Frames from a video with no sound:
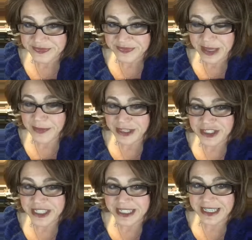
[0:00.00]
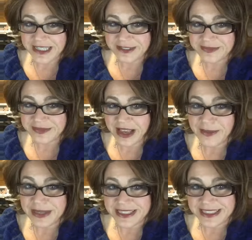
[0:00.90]
I bet she did. I
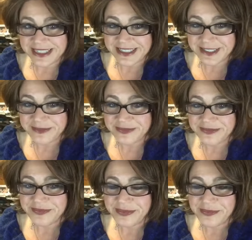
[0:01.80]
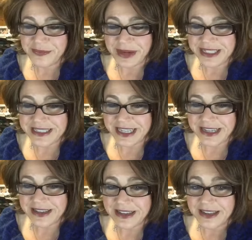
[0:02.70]
missed it. But
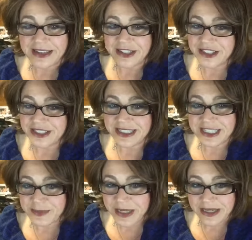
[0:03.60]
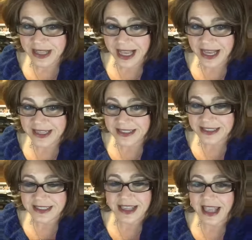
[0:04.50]
she's in spin
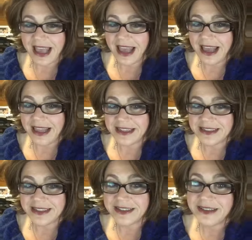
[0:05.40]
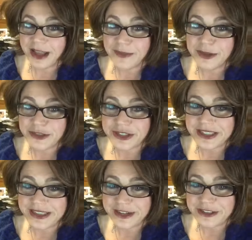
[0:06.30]
class, and I'm
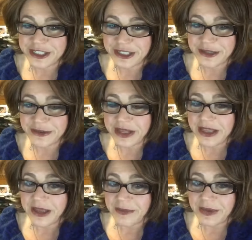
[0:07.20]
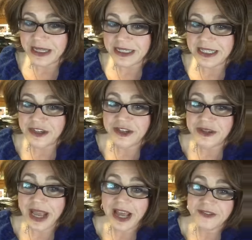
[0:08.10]
usually there too. But, you know, you
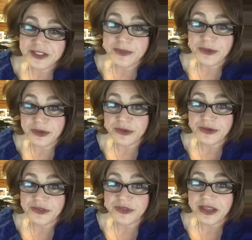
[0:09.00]
have to move